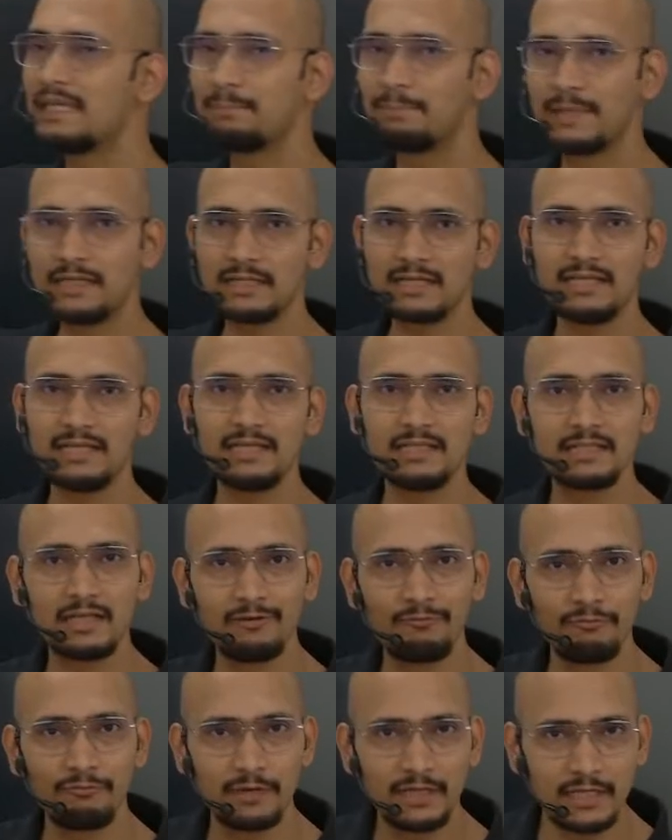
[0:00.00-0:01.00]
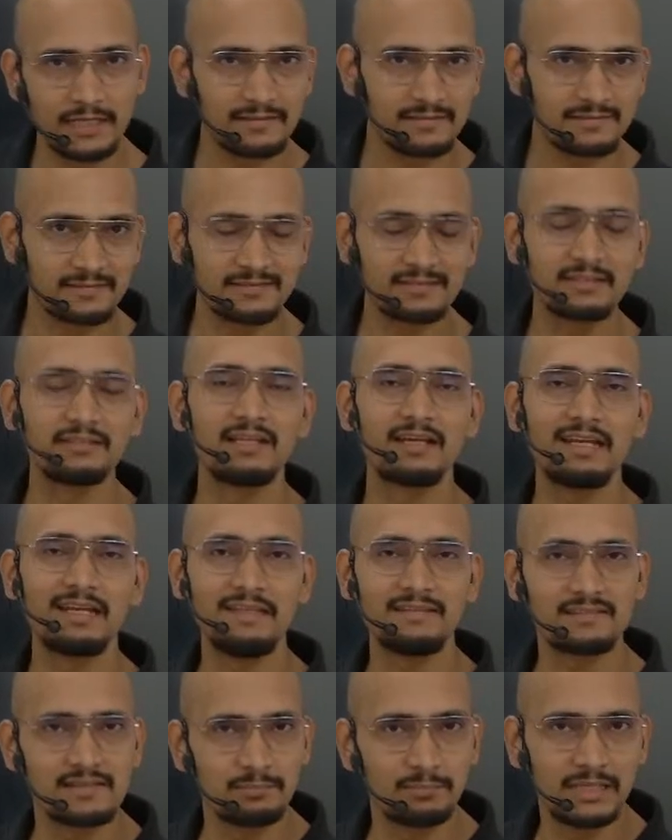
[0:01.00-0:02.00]
it in the 1s. The
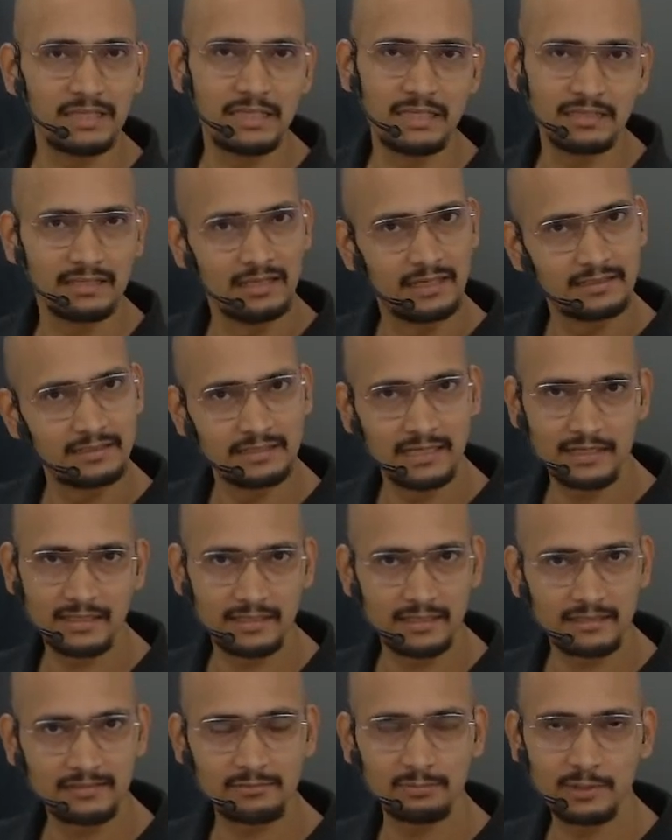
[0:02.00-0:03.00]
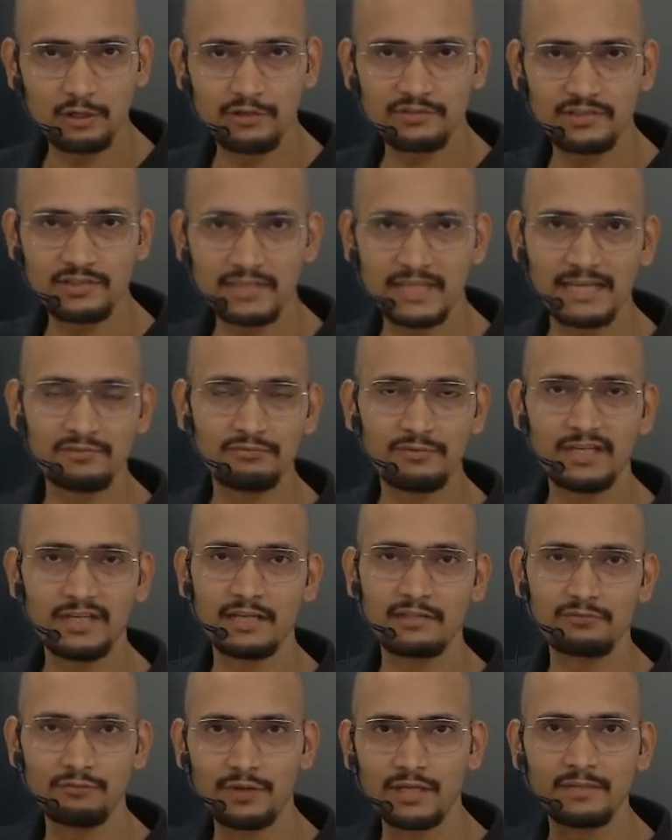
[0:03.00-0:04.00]
reason being that yes, because it has
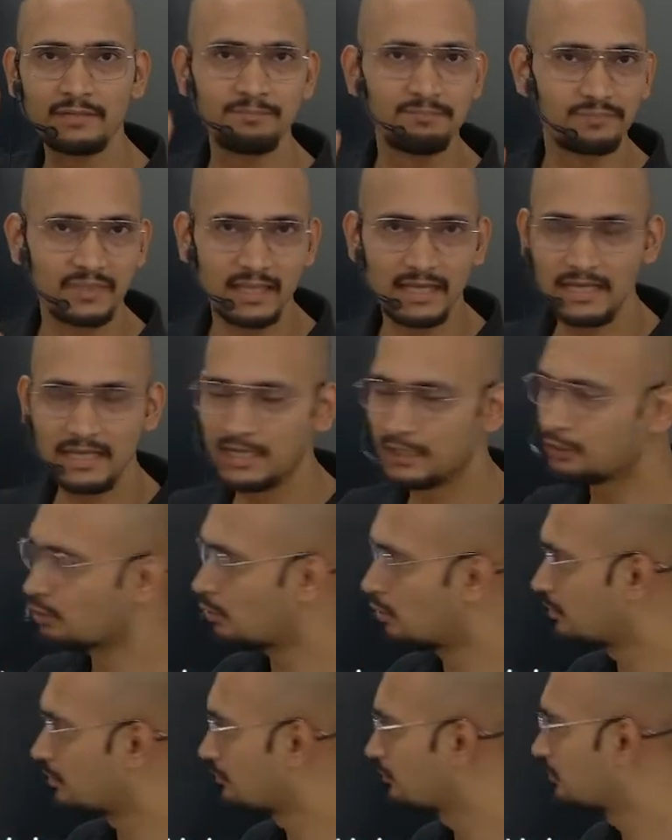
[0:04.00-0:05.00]
1s1 electrons.